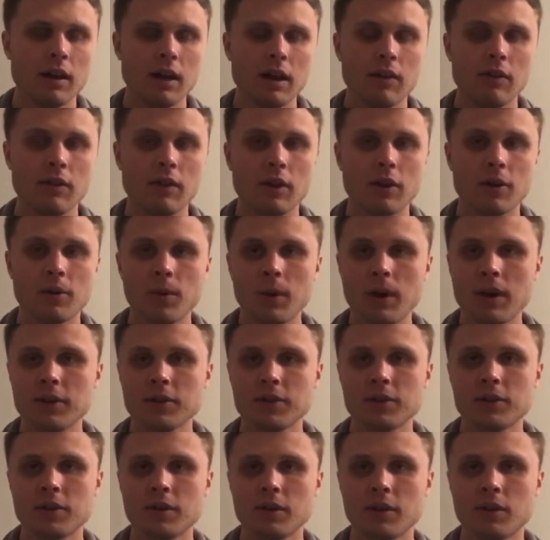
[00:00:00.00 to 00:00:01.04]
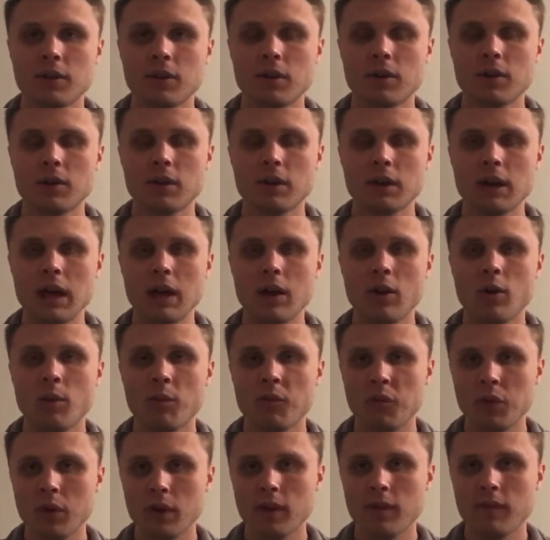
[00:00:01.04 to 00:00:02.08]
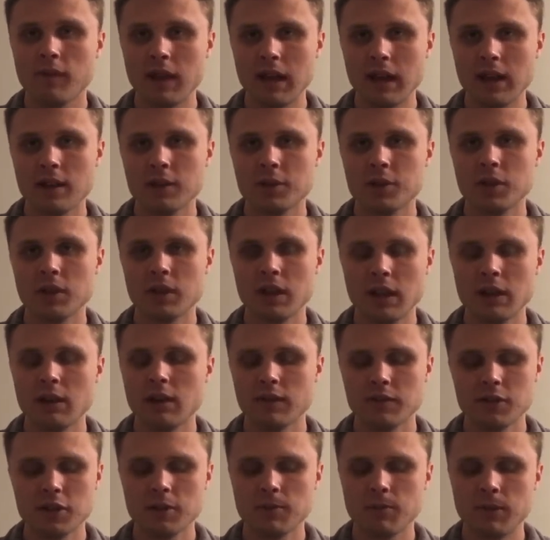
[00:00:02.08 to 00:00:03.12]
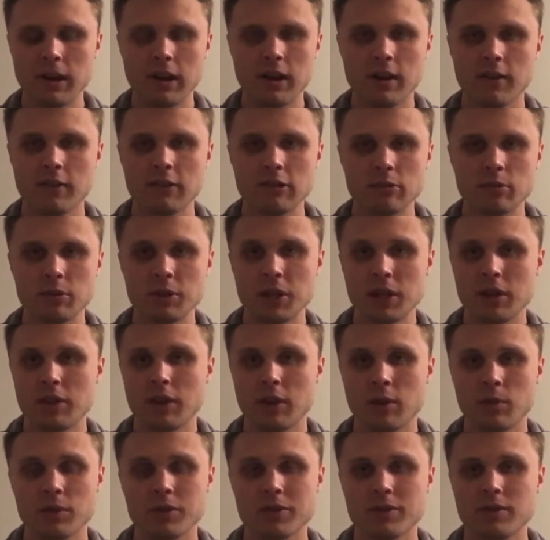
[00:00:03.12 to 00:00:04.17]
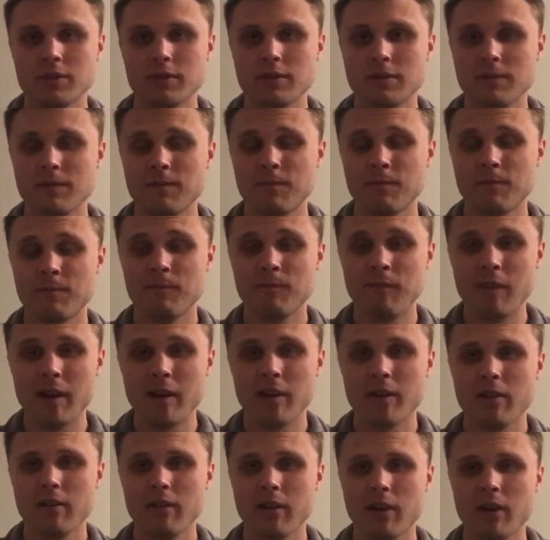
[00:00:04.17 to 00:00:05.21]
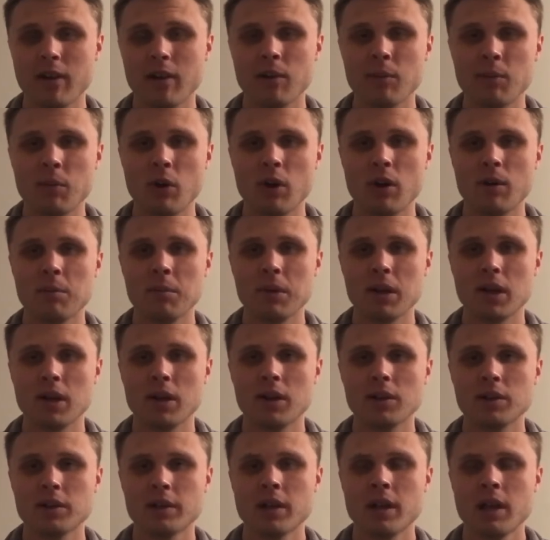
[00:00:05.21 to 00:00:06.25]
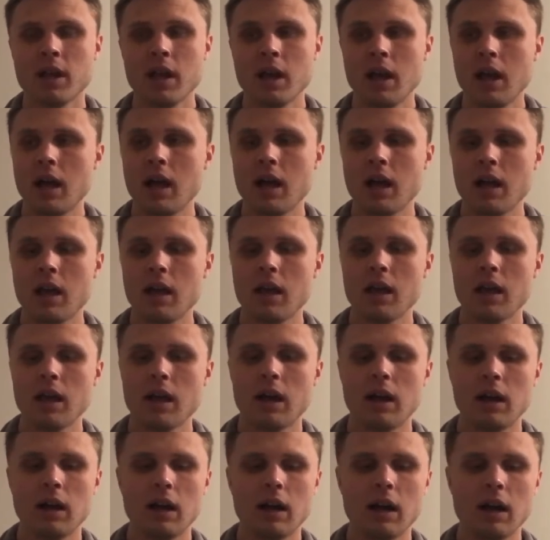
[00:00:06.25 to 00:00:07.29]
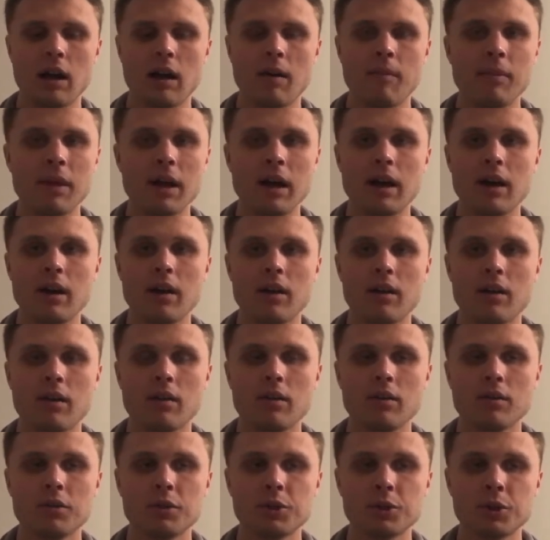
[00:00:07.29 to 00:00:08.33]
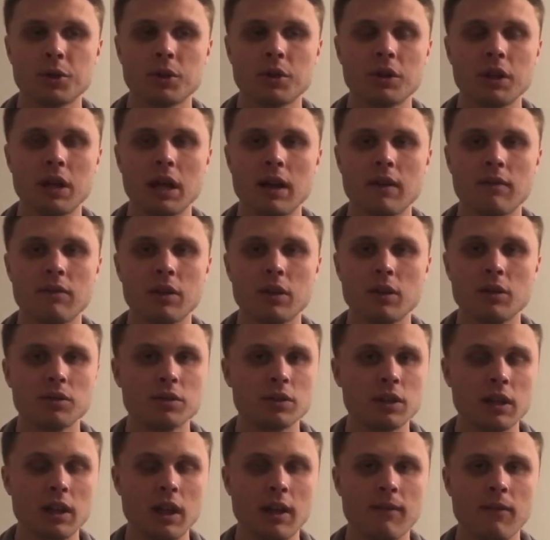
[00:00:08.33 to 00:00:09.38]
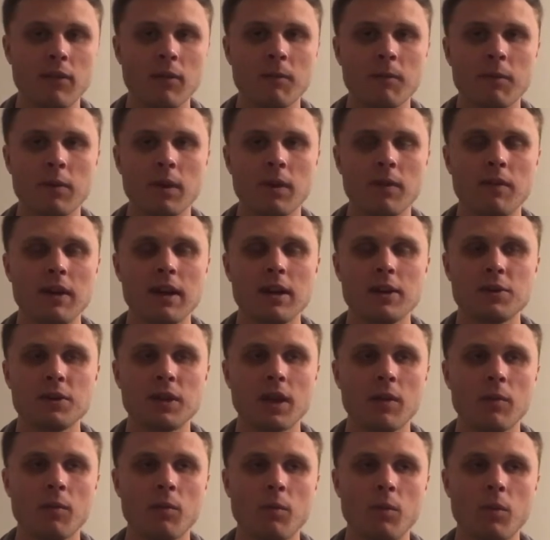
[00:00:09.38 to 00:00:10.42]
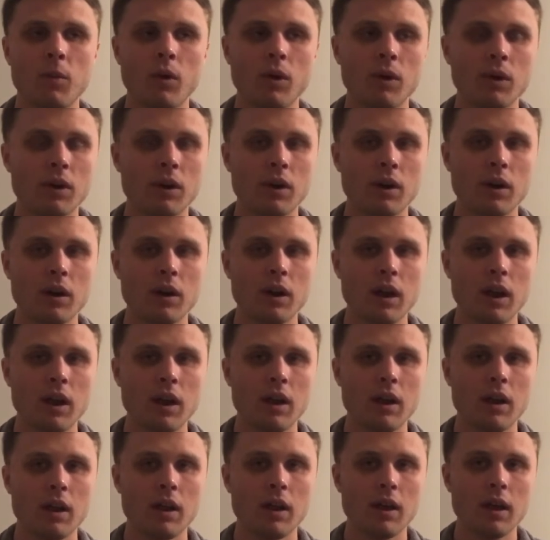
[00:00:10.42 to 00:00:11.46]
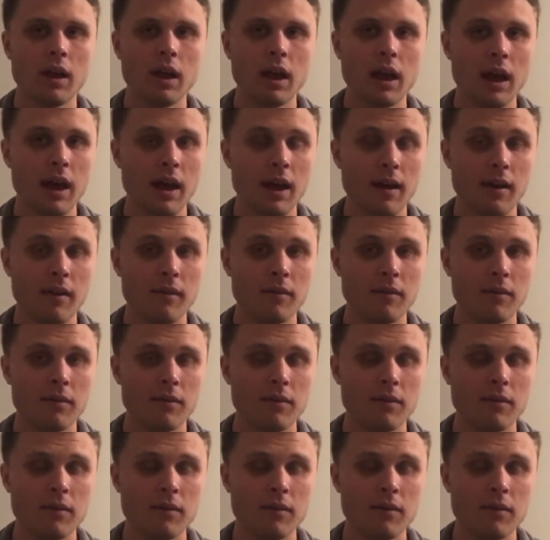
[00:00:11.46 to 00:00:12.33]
in their quest to get home field advantage in the NFC playoffs, which I think was very, very important, because I'm not sure that if the Eagles didn't have home field advantage, they wouldn't have